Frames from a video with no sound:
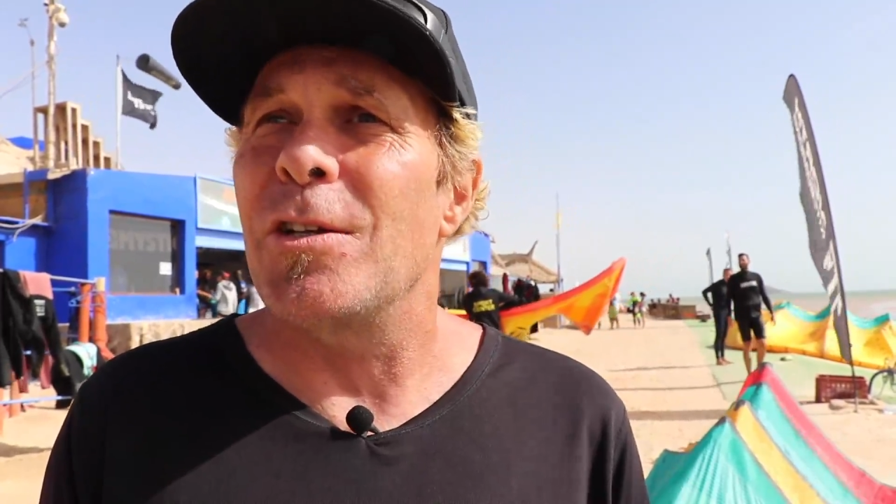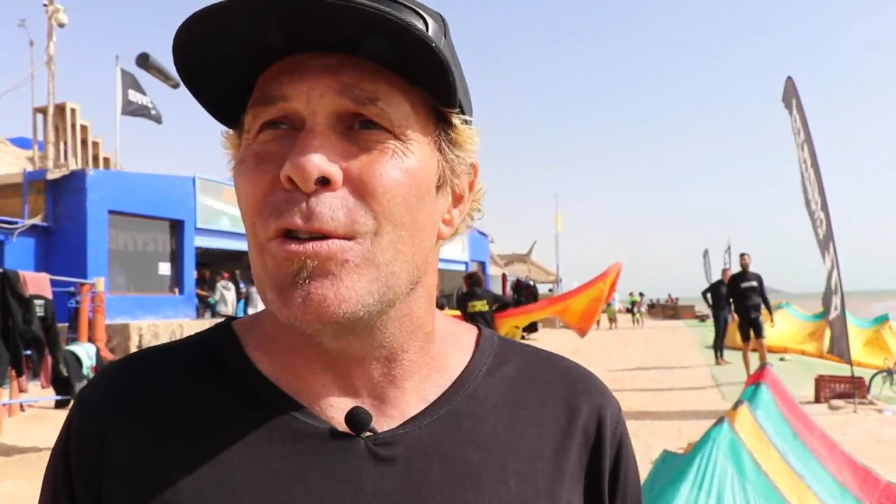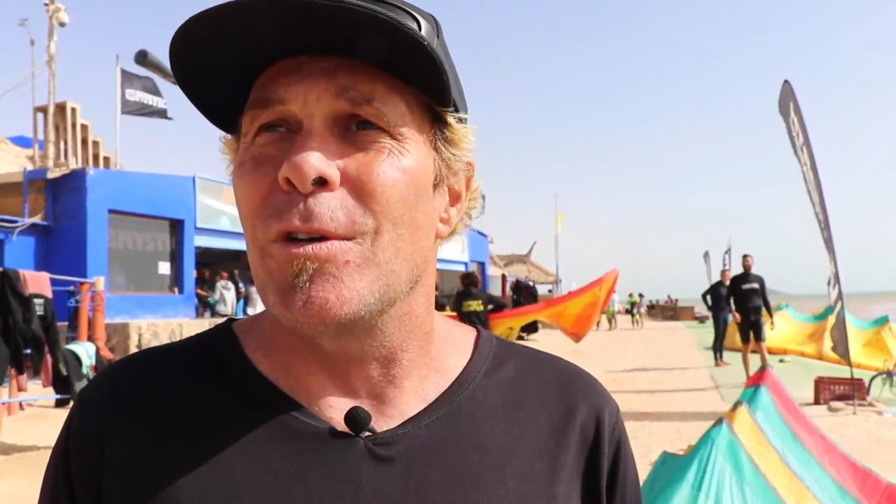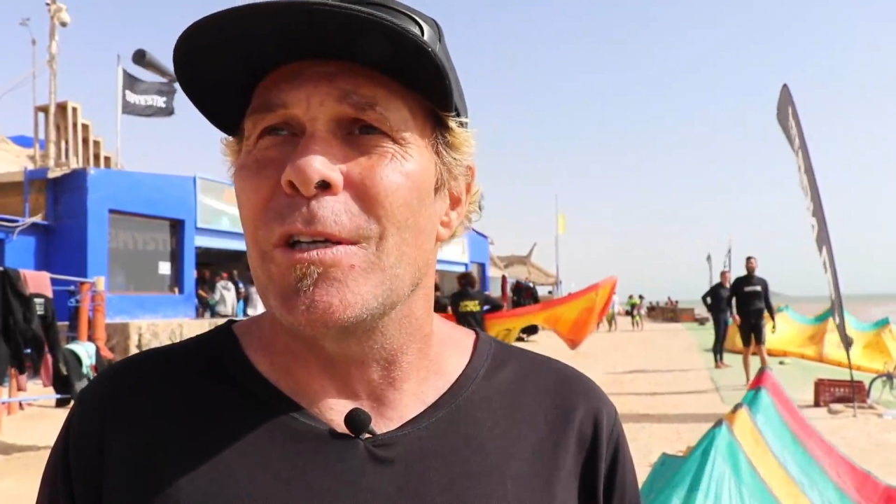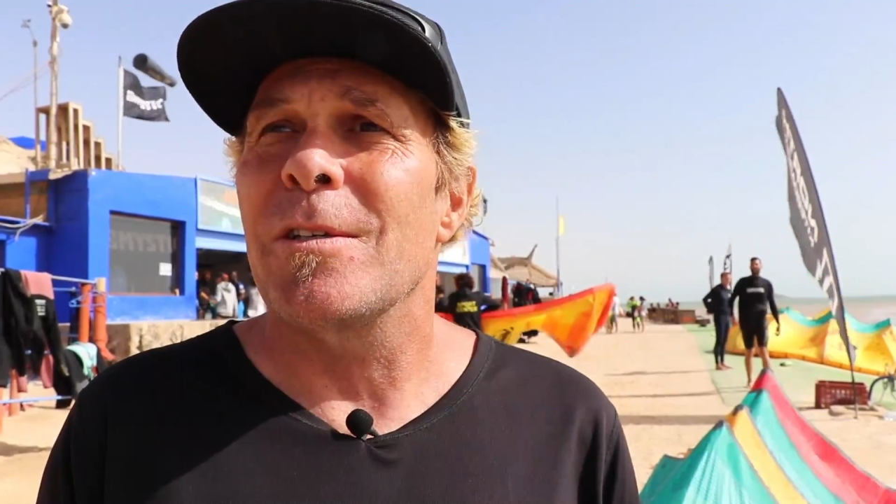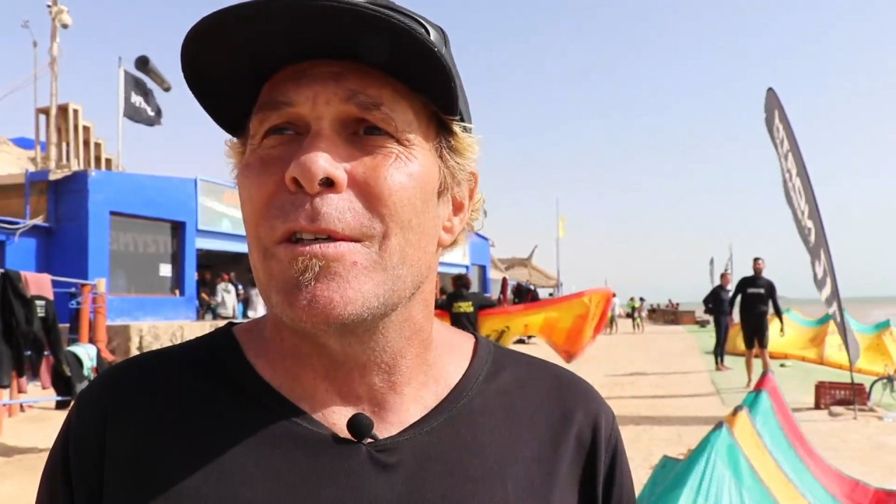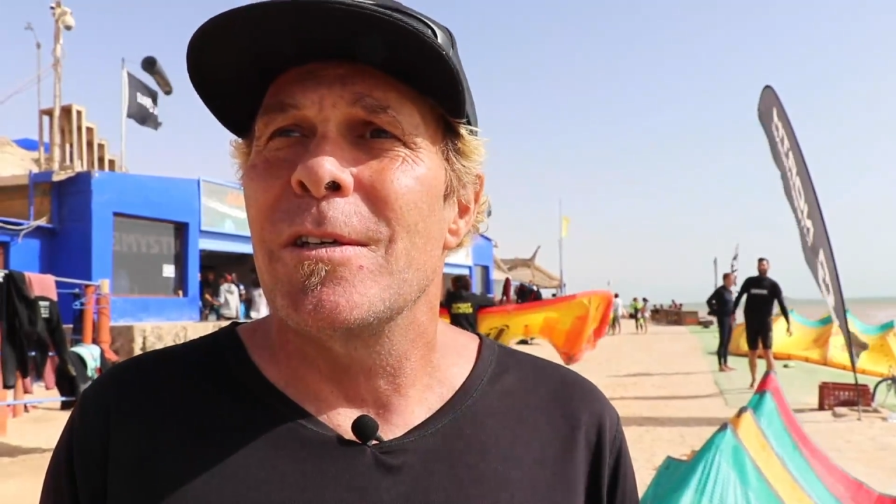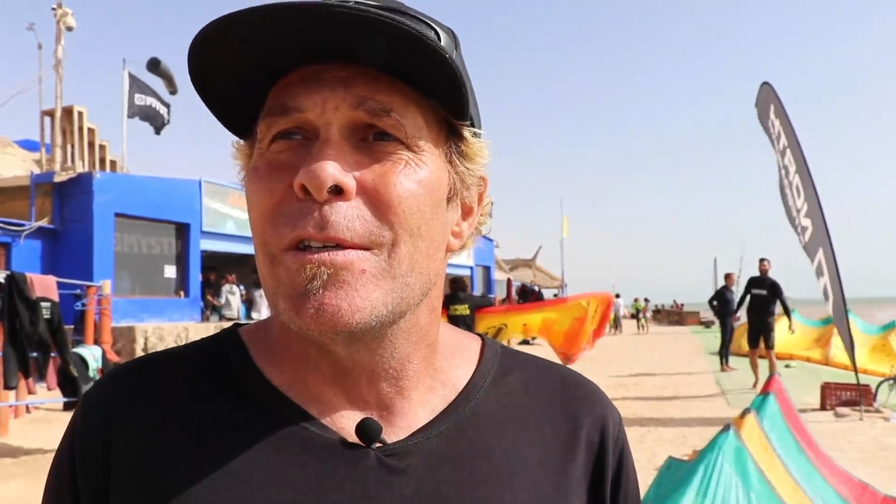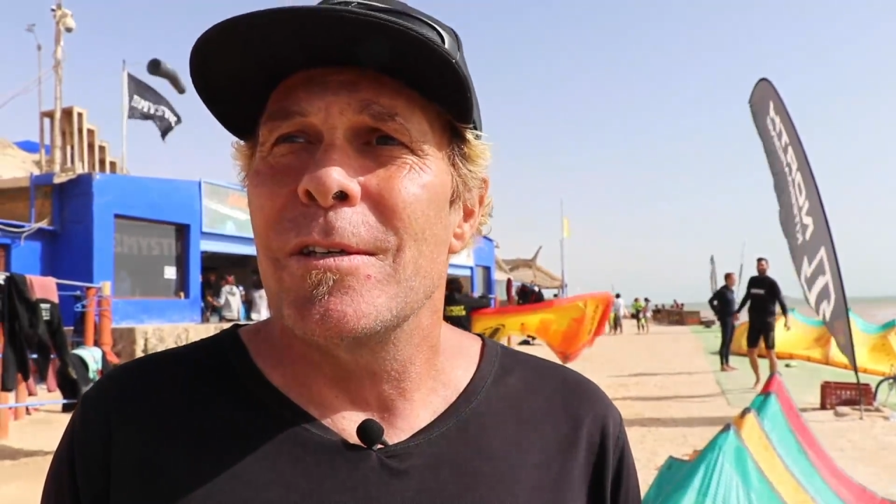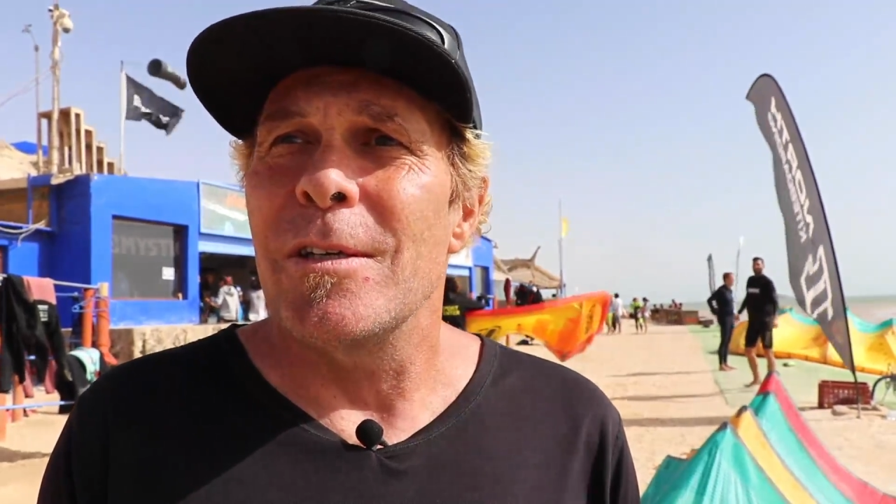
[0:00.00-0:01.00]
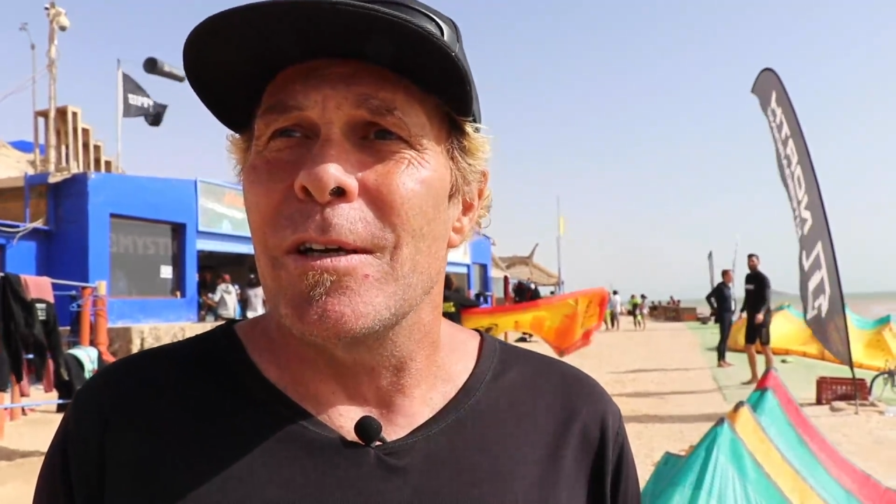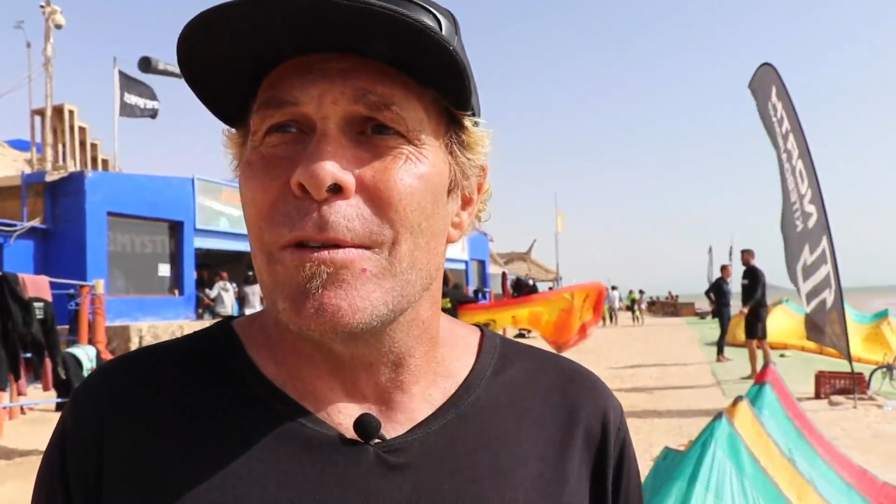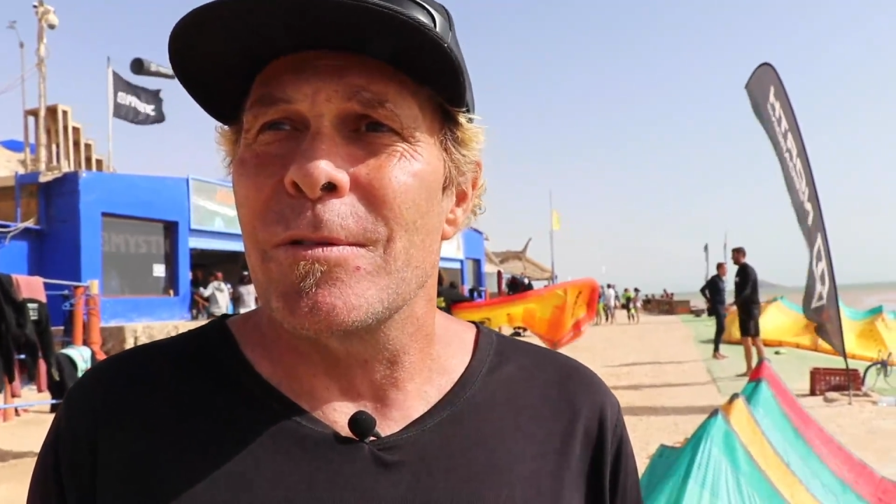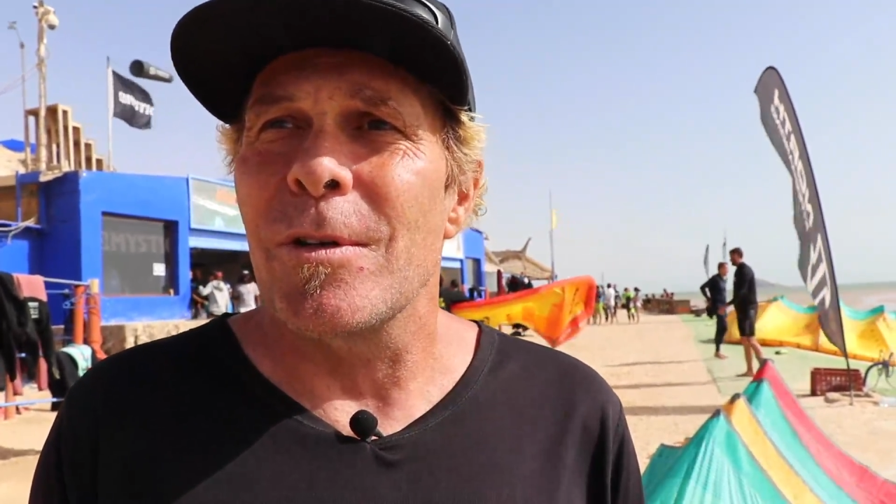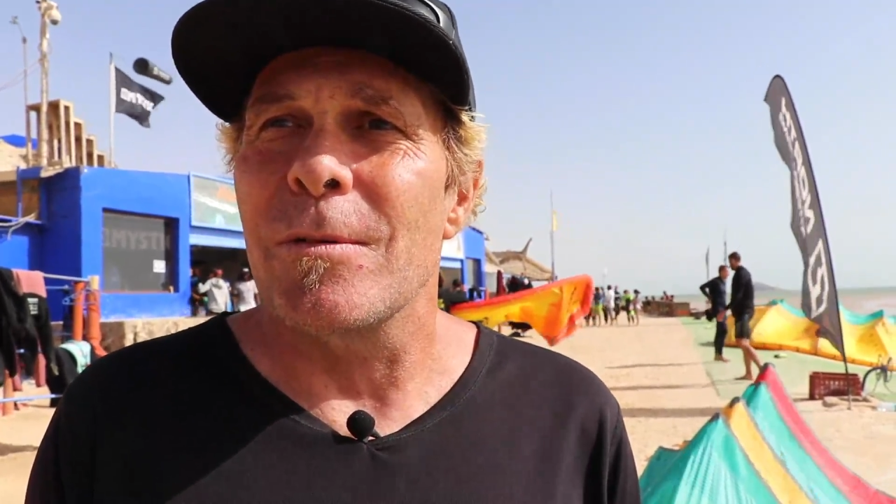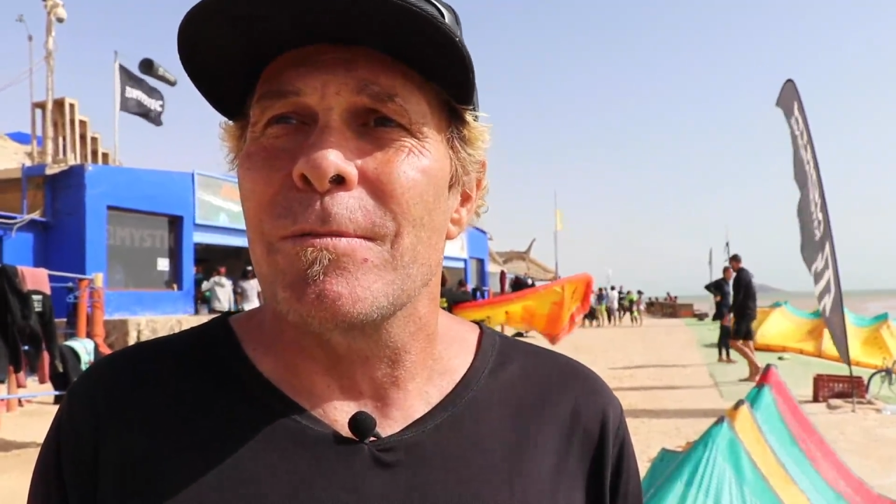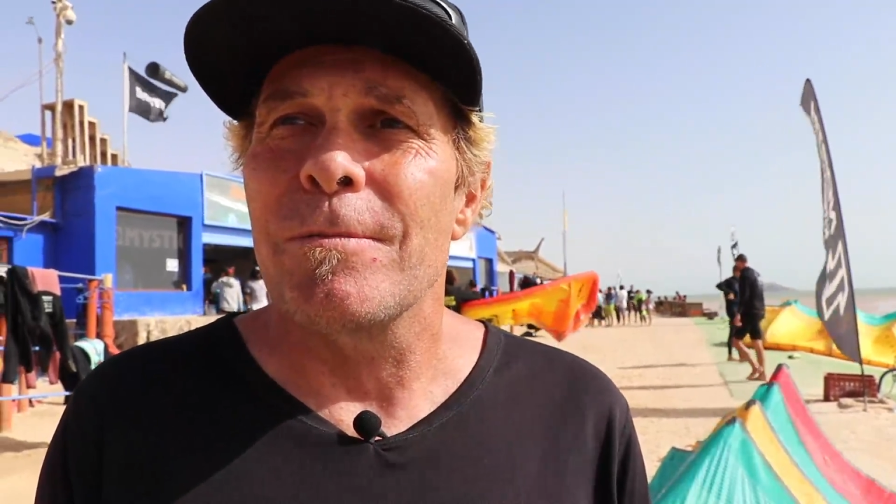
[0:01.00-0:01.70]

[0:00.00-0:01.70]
tuning. So.